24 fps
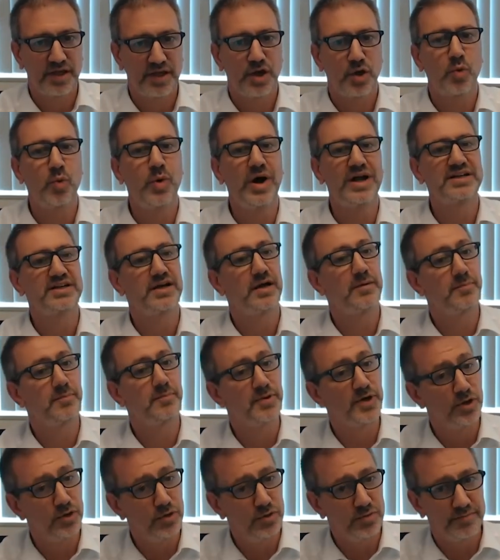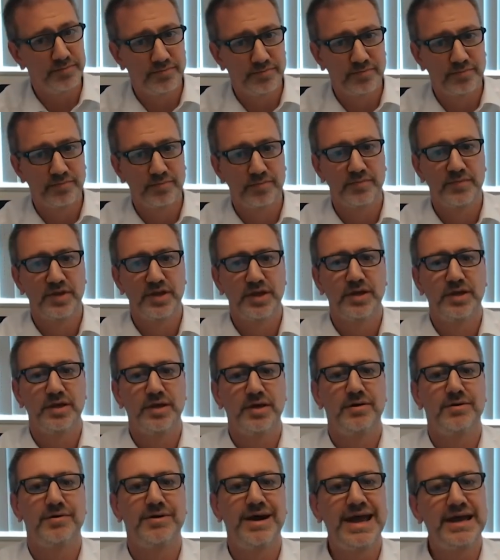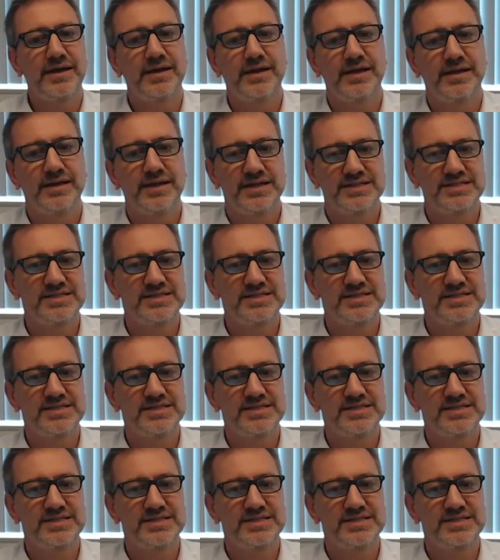Quadrat Pro ranked as